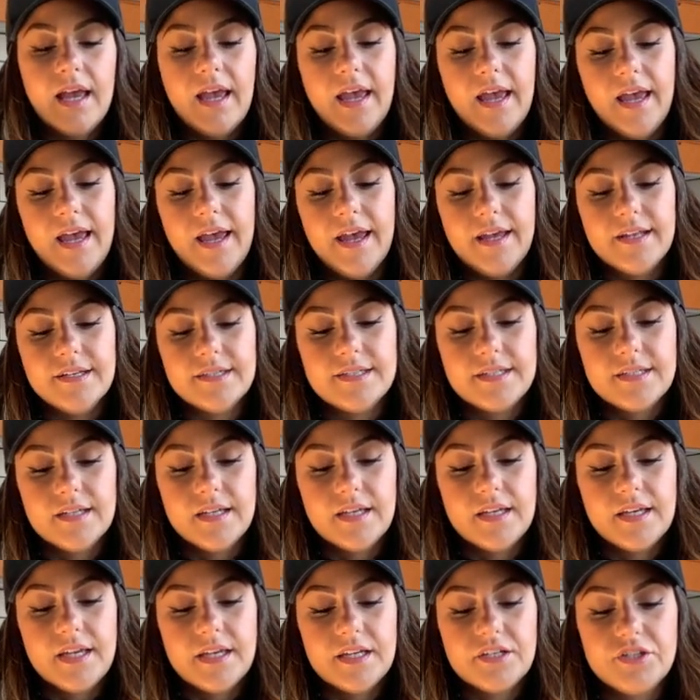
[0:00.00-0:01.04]
and
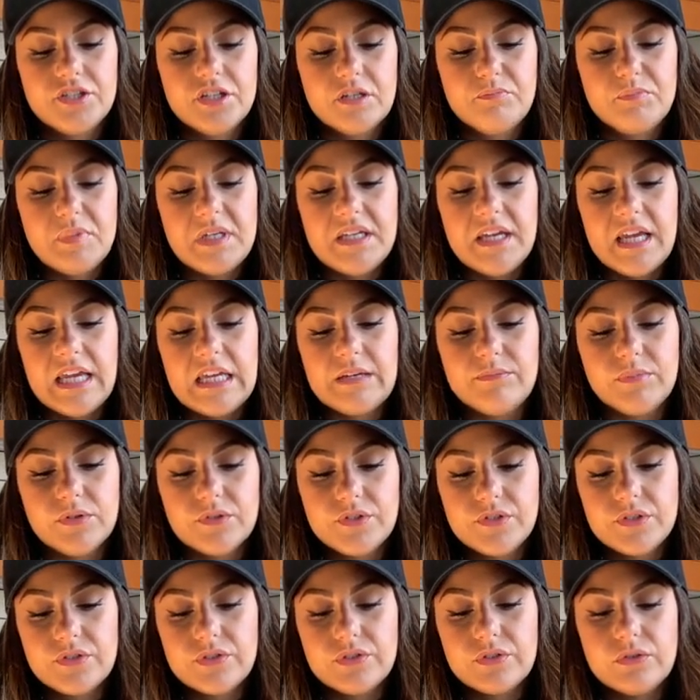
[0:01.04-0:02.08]
it should be able
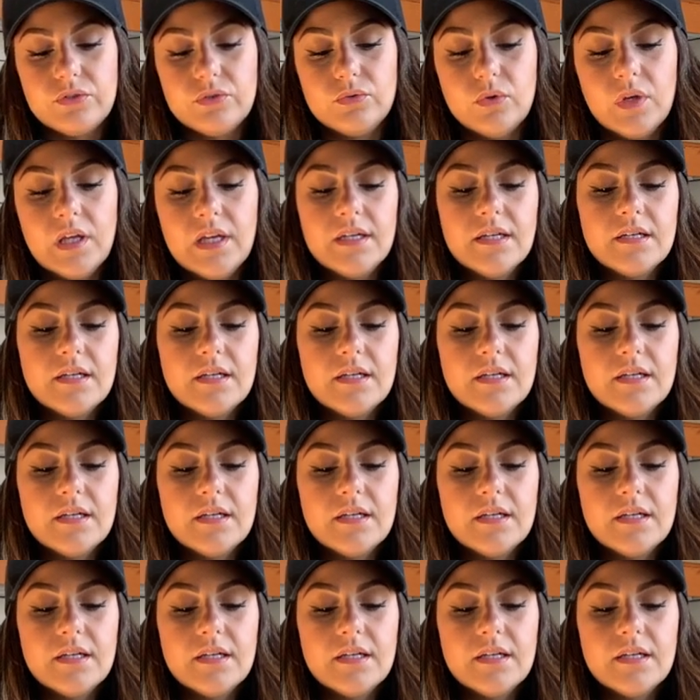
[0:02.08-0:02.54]
to